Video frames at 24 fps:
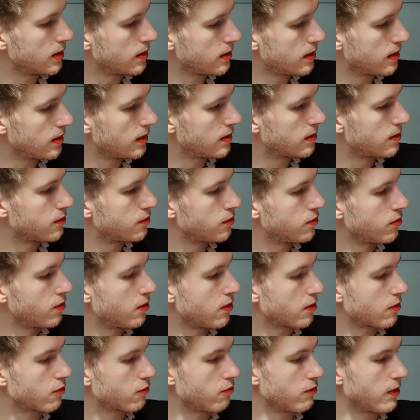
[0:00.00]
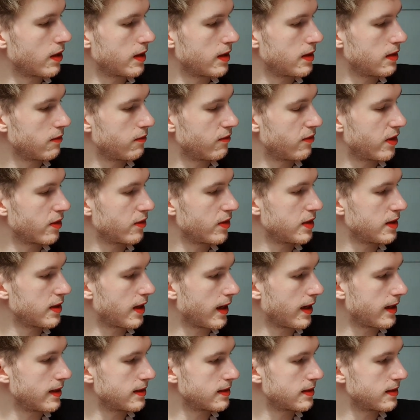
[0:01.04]
These two look really very
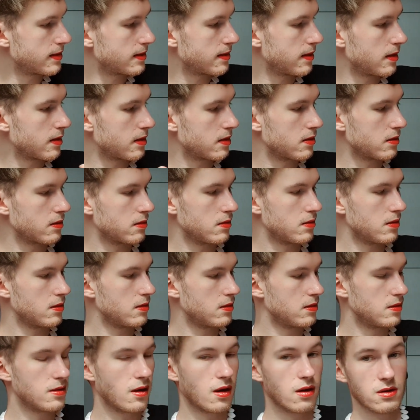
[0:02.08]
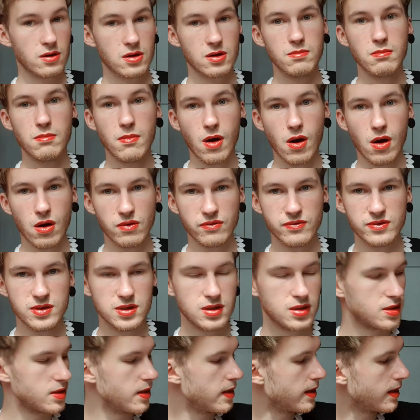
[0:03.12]
nice. It's like a dark mauve
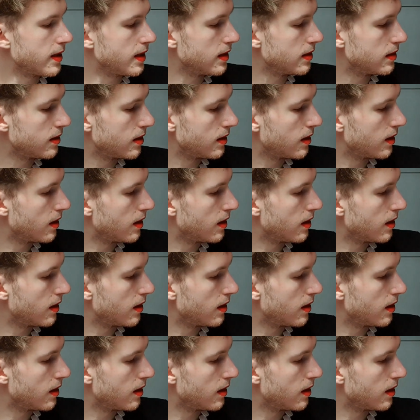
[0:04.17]
shade.